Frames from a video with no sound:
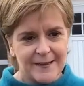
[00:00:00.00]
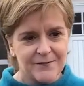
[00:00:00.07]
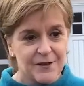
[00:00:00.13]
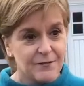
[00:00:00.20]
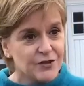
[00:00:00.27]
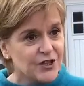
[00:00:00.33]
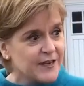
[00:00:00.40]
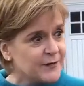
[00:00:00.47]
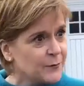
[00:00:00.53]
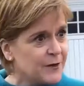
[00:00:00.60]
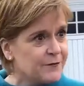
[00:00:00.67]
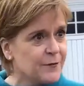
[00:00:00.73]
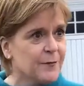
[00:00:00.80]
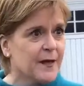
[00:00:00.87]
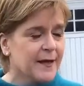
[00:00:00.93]
never shied away
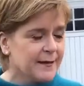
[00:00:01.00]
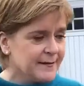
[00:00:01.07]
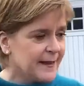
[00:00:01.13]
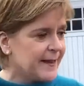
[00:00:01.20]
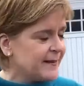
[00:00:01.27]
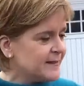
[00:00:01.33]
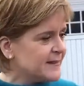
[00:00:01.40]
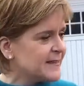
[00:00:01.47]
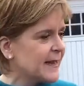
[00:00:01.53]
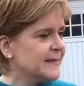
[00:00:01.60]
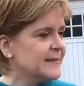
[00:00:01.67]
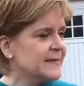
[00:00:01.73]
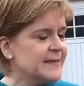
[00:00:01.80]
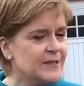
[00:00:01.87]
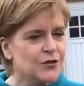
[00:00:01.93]
from that, then
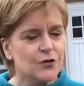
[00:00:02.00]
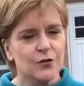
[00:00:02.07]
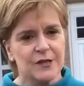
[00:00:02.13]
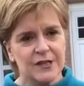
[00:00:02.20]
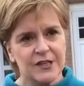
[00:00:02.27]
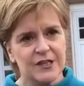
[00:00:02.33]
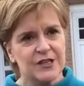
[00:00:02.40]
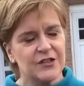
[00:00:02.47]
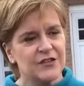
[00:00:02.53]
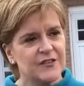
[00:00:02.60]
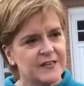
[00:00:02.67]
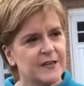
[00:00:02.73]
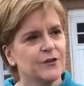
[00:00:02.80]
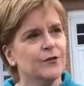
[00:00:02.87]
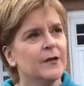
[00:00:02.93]
standing here talking to you
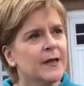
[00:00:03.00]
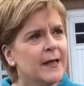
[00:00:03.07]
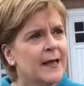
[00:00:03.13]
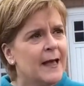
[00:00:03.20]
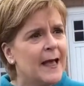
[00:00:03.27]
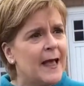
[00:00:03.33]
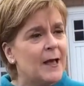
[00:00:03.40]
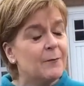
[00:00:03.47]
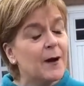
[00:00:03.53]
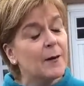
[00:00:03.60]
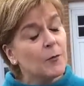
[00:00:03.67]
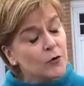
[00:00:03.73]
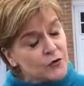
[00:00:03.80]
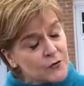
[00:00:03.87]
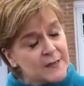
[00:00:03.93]
just now. But
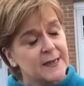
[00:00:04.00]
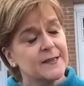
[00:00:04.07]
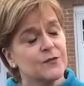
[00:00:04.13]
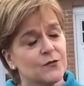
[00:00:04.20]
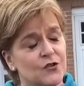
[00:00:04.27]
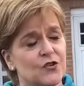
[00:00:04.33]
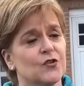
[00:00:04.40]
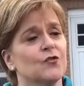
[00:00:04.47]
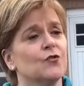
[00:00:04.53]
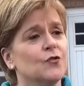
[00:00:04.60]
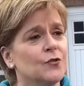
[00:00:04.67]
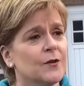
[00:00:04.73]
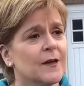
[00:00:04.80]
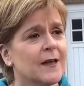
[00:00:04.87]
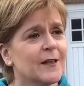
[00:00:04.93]
I'm also entitled
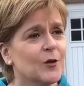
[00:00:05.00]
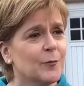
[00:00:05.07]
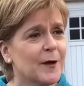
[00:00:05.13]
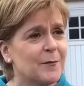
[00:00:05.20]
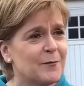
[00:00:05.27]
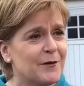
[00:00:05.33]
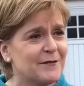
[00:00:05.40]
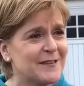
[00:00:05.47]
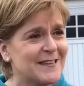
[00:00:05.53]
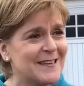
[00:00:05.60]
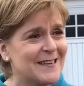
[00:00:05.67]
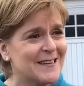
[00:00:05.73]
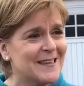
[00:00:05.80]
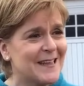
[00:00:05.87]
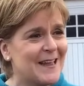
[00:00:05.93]
to a little bit of
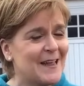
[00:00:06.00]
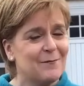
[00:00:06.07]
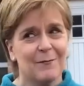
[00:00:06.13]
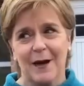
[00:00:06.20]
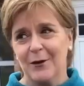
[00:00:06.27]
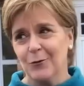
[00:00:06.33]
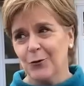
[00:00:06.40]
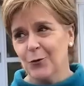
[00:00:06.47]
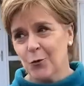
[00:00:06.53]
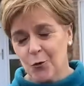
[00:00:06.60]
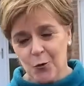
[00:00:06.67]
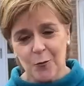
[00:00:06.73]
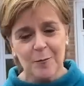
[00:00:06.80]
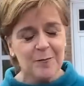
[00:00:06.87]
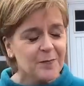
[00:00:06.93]
privacy in my
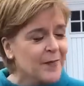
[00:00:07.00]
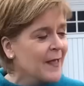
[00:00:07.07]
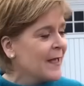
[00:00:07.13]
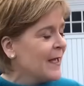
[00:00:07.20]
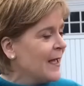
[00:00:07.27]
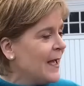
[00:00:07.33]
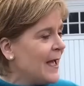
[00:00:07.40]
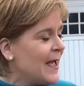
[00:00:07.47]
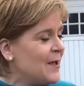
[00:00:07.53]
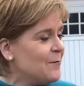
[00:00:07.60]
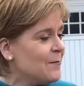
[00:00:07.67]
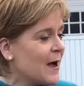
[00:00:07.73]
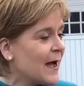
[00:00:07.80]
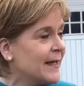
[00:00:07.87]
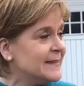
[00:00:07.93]
own
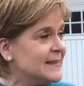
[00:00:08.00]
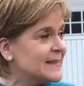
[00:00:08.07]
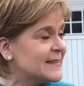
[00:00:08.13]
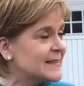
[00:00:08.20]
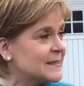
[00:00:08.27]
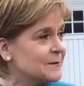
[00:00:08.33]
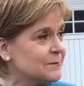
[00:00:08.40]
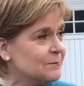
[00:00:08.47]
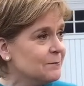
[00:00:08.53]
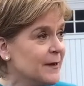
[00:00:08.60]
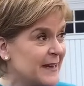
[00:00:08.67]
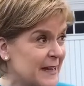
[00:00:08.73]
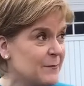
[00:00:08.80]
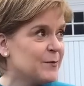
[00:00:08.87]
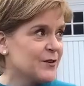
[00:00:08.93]
home, and my
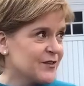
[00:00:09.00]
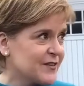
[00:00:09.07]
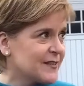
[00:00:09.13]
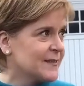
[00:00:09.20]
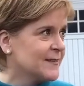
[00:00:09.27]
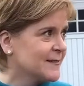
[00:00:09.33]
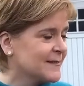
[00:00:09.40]
neighbours,